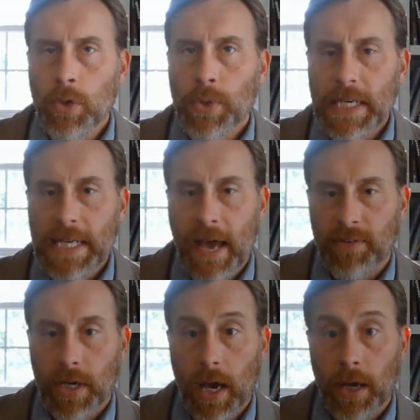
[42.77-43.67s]
we need to have
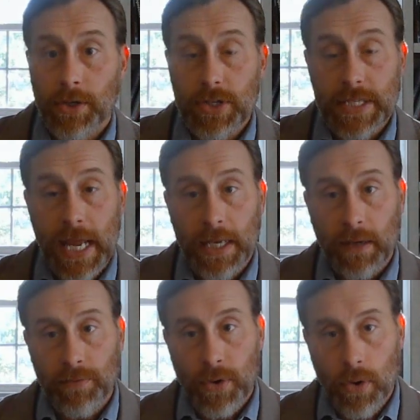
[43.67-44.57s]
an
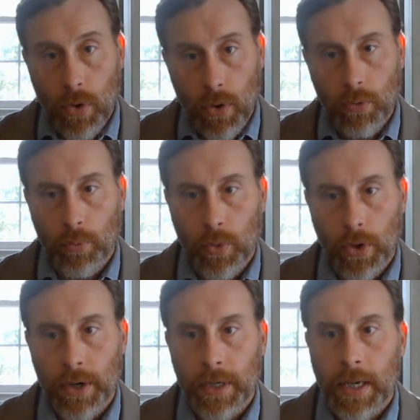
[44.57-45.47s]
understanding of the whole
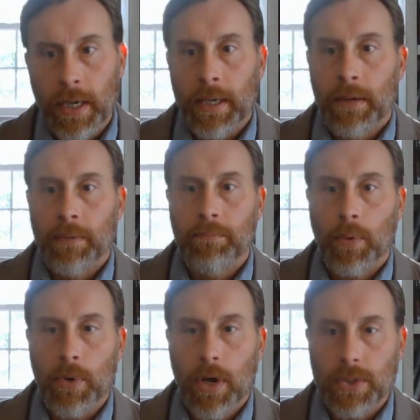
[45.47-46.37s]
work,
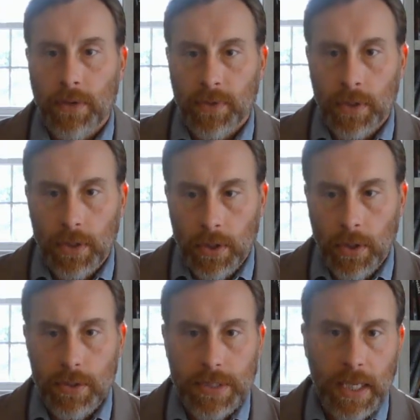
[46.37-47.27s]
but we also have to look
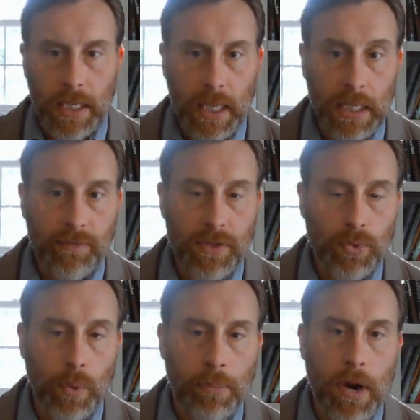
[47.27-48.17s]
closely at
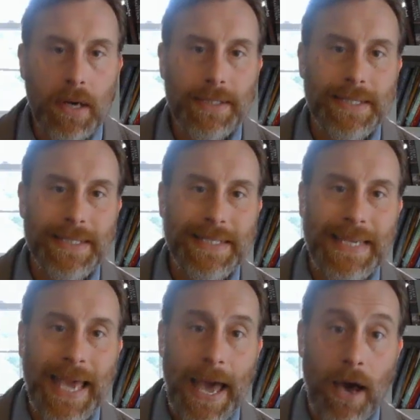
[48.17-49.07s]
individual parts to
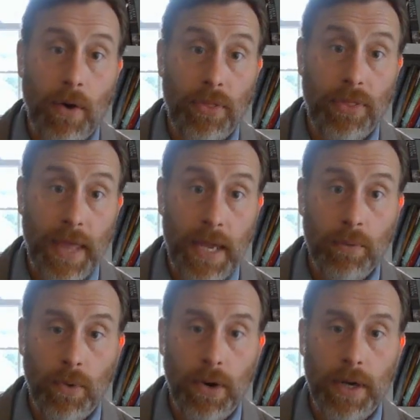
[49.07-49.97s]
see how they
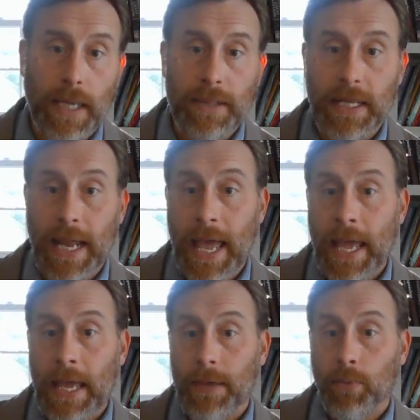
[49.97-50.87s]
work. And then
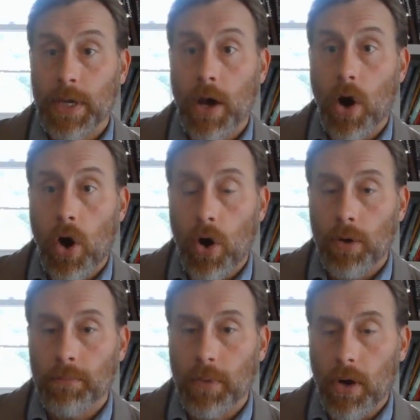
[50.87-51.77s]
we
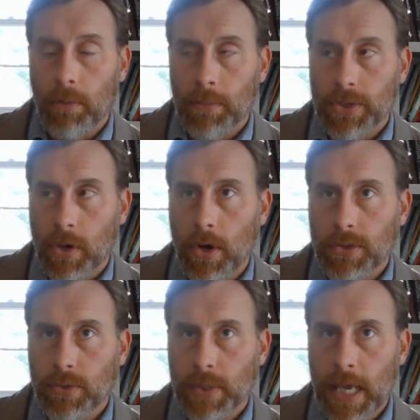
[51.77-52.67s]
all must
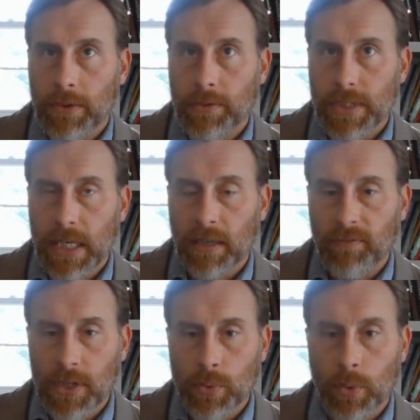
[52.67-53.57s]
also take those
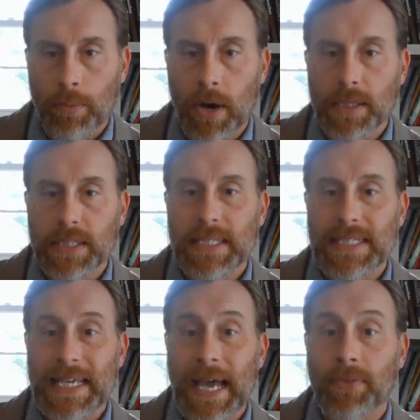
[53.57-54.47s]
individual parts and
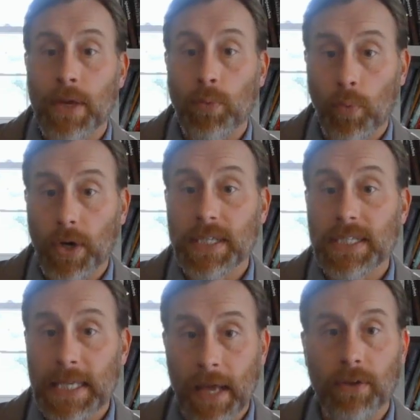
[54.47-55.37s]
see how they work
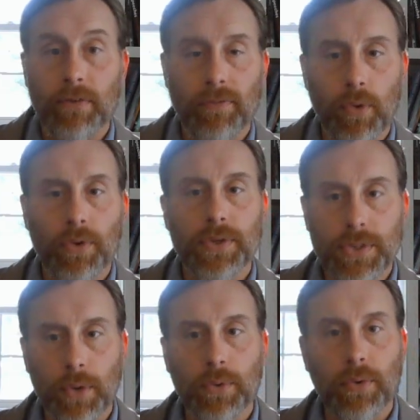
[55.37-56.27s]
together for the
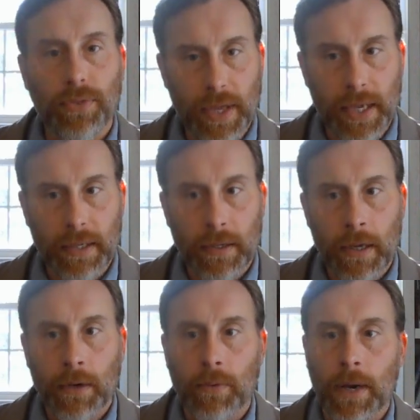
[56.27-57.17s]
total thing,
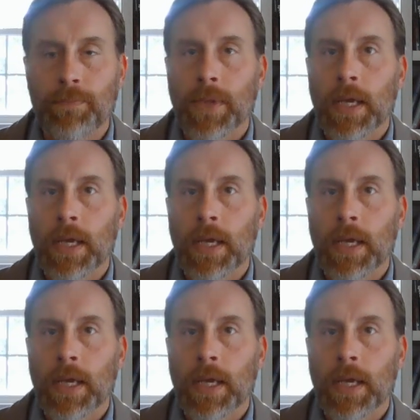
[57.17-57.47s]
right?